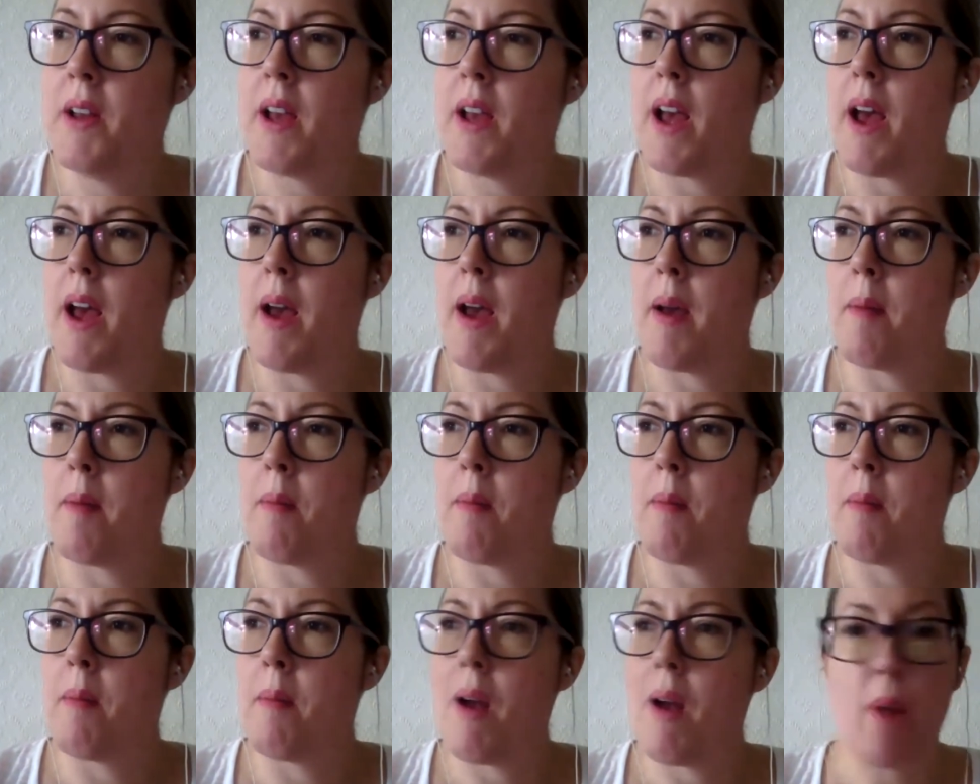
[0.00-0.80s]

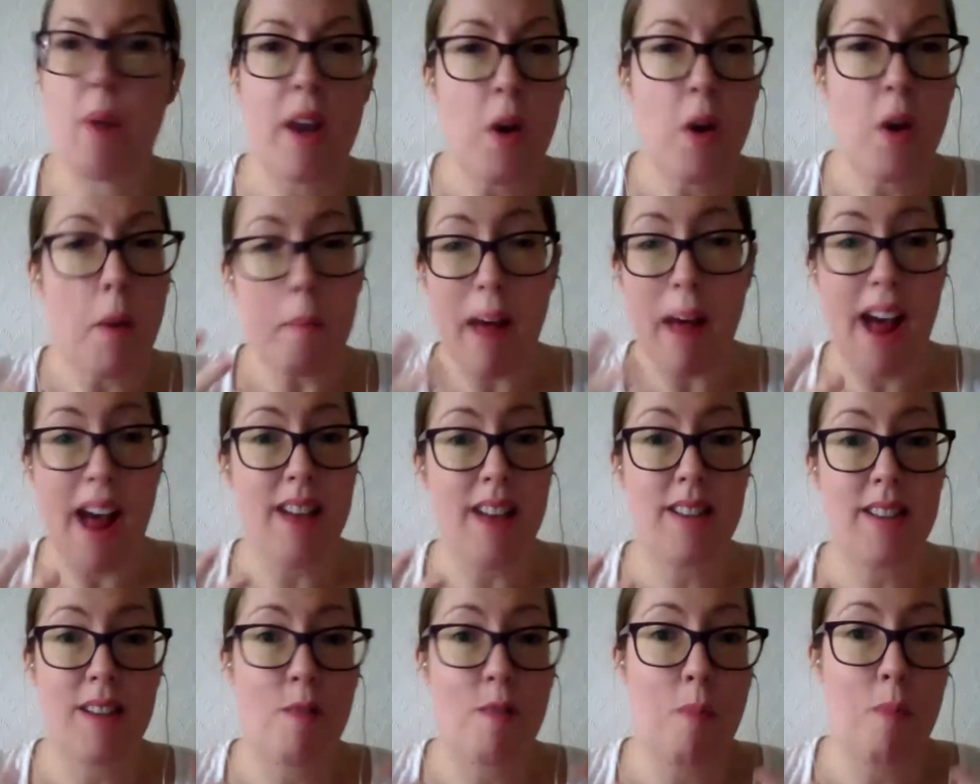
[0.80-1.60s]
And we're not
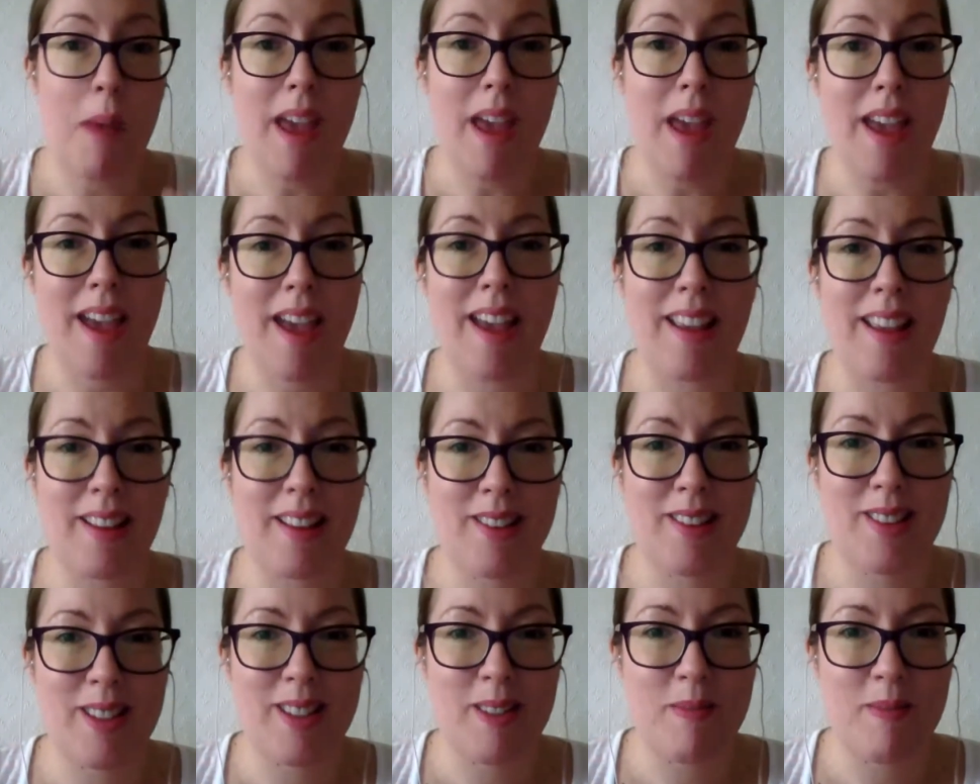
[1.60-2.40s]
passive
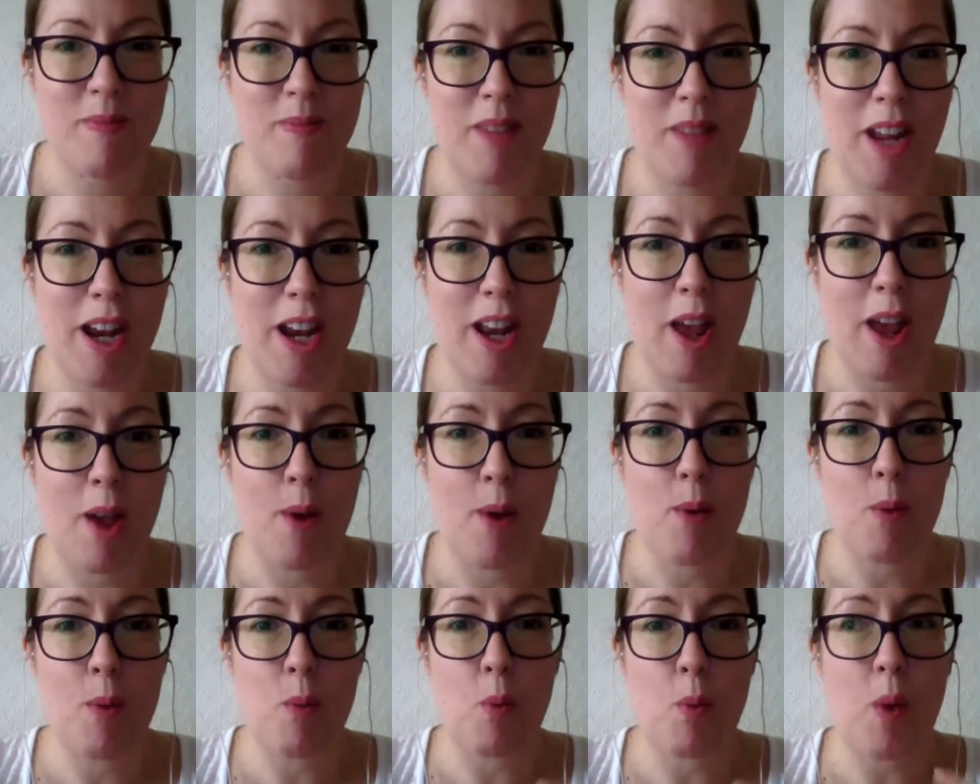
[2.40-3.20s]
beings, you
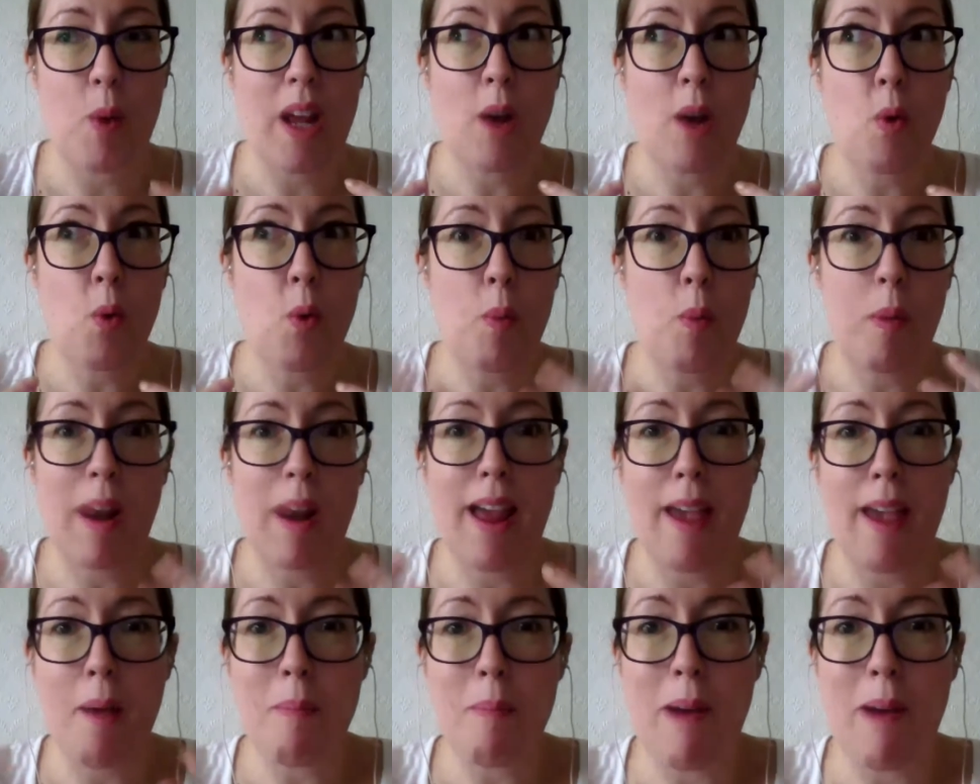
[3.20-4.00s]
know. We all play
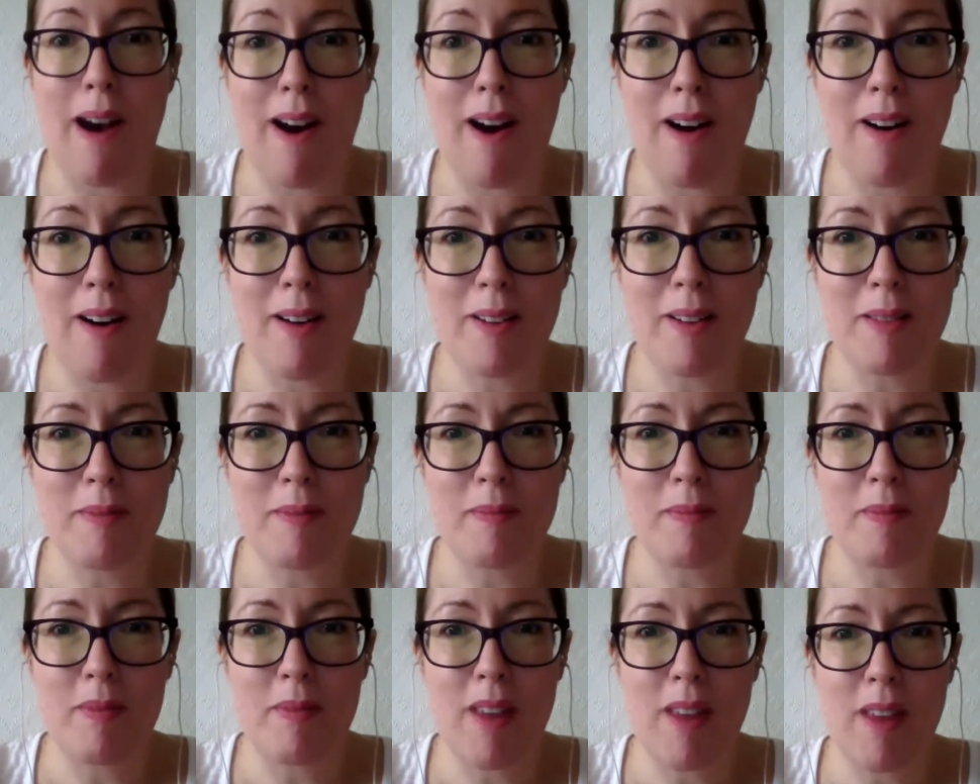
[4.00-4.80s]
a part
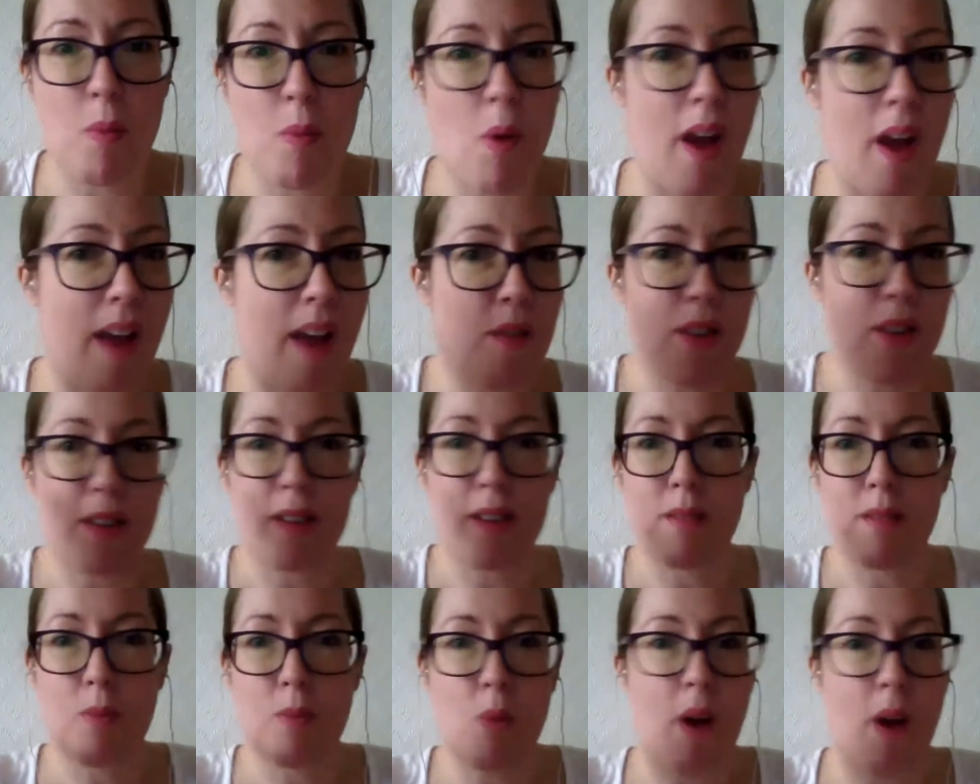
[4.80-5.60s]
in
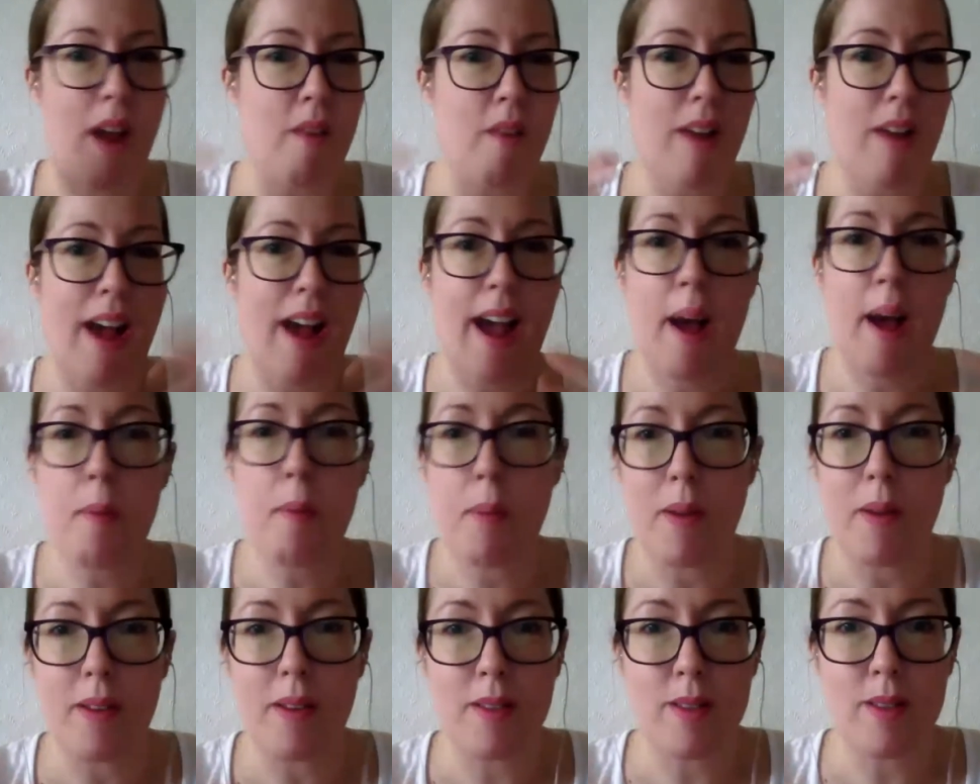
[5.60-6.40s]
whatever
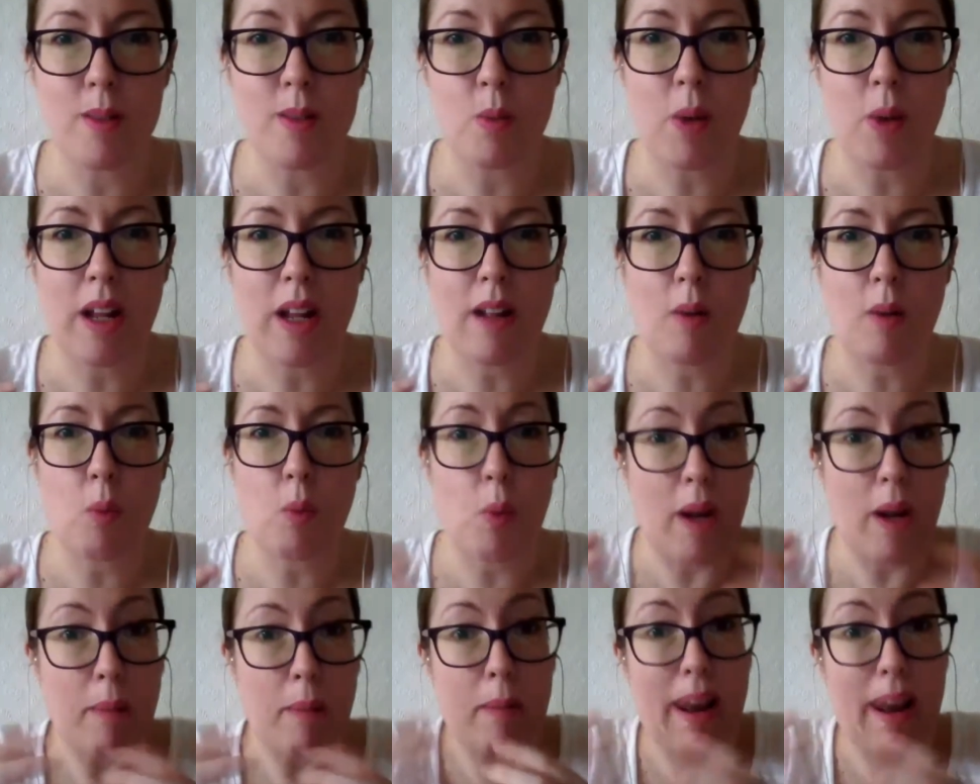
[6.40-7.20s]
happens.
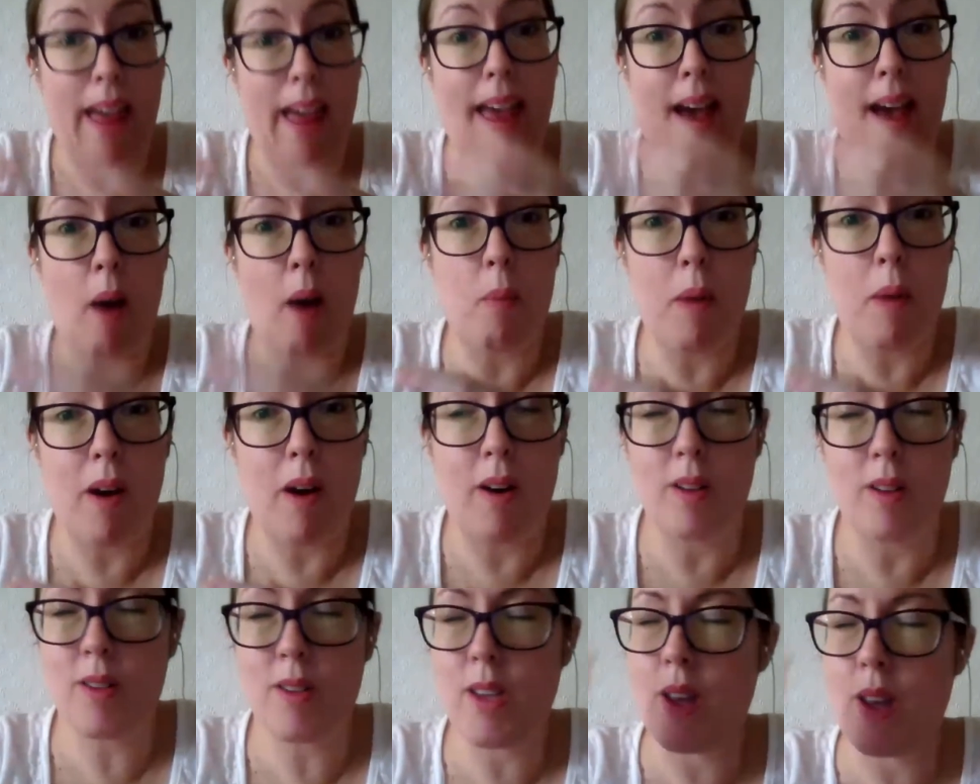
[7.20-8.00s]
We play our
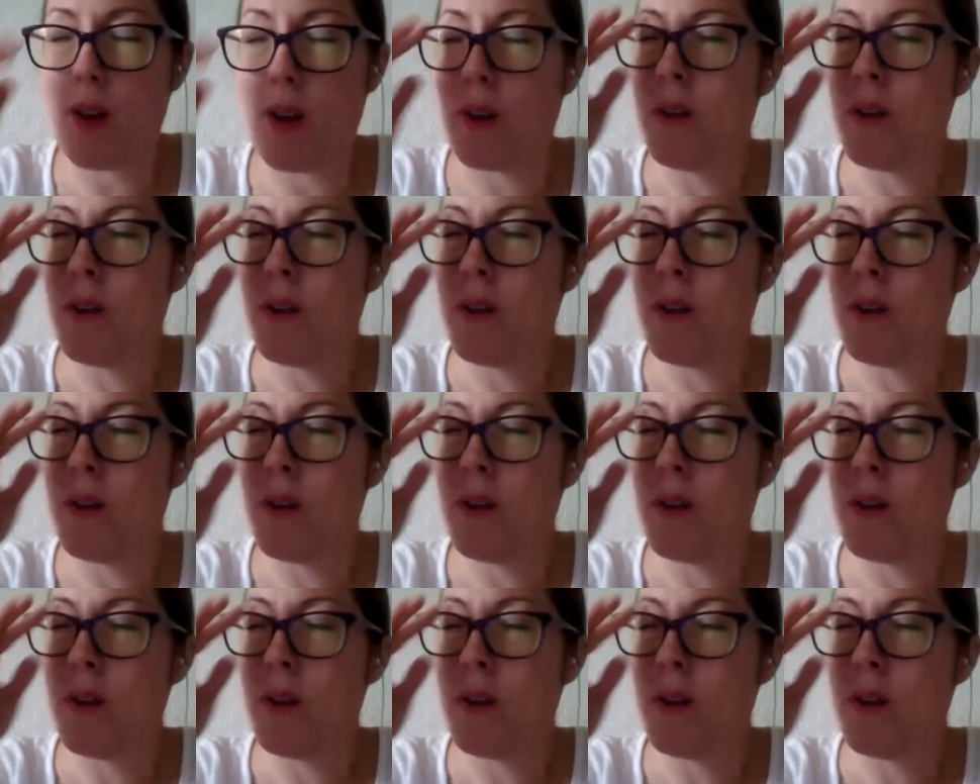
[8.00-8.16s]
part too.